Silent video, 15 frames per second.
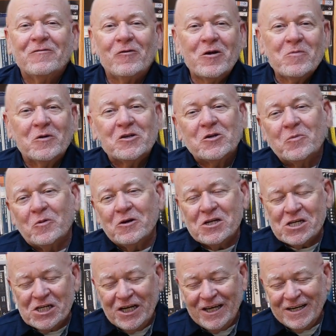Very much
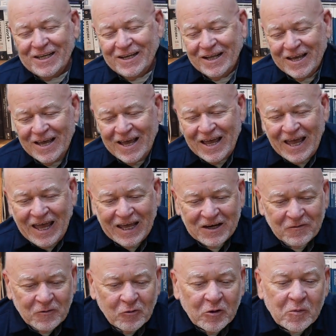appreciate it. And
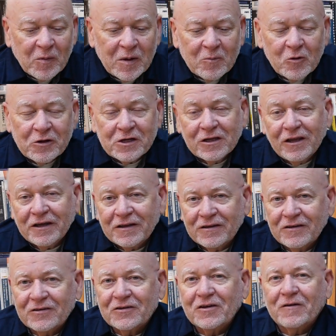if you remember and you like
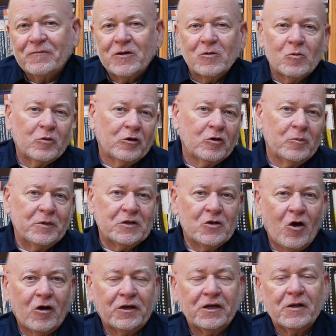this stuff that we're going to be
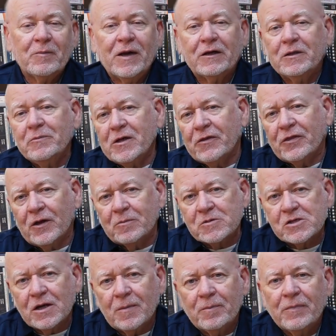talking about, give me a
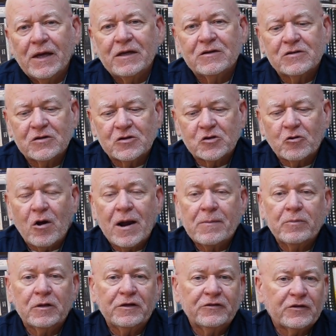thumbs up and
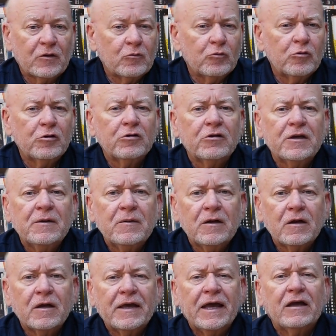subscribe, please. That
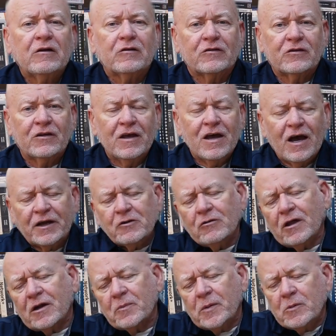really counts. I know a
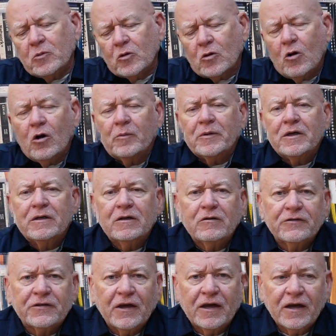lot of people will call me and
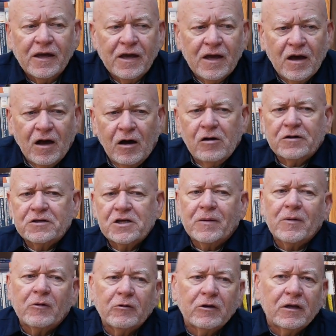they'll say, oh,
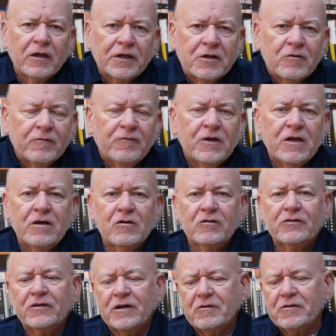Jim, I really like your
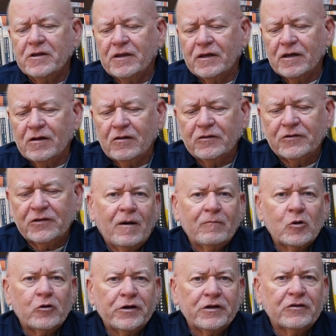videos and everything else.
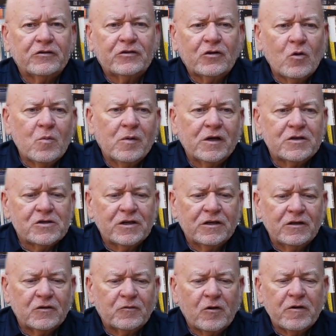I'm learning so much and
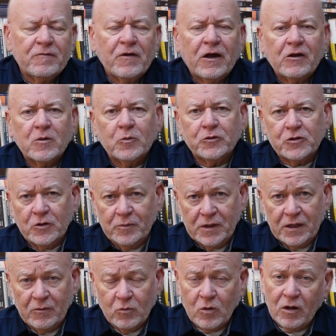it's very valuable to
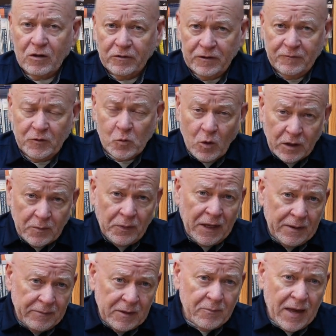me. Well, if you want to
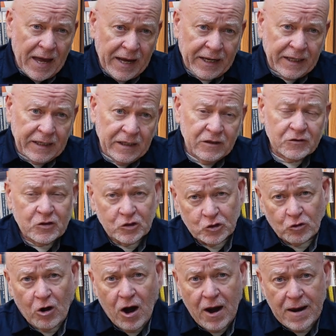pay me back,
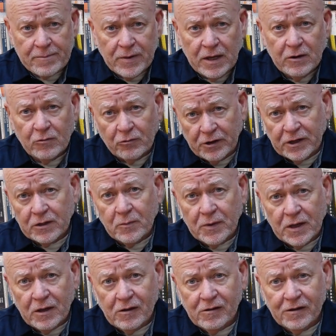subscribe, ring the
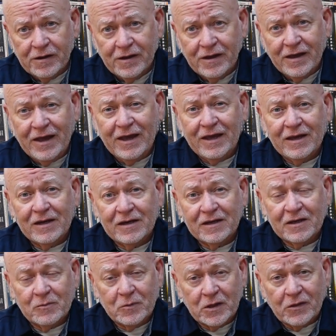bell, and
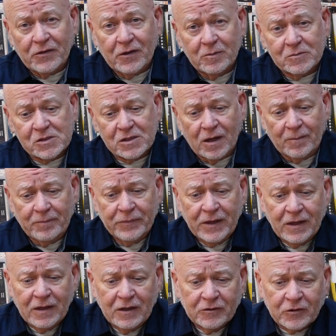give me a thumbs up.
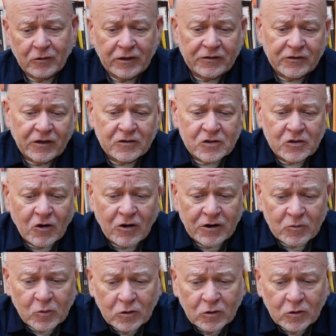So let's get started.